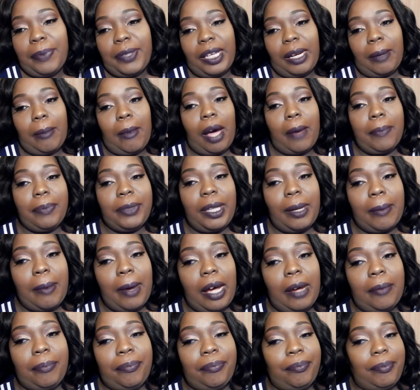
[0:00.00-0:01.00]
to the bomb to the
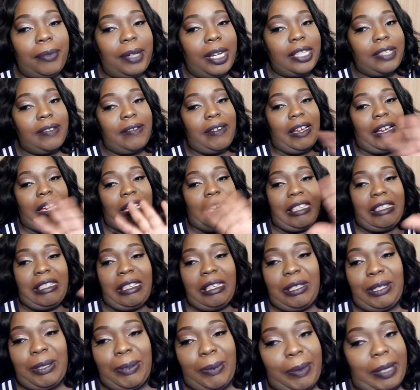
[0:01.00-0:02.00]
bomb. I'm not gonna get
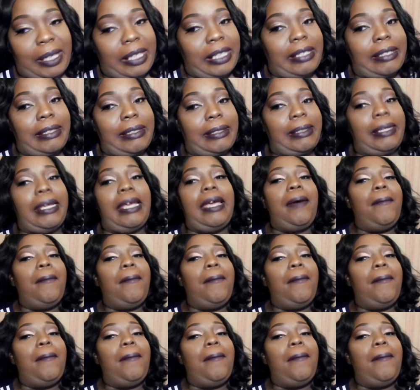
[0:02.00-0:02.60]
into it.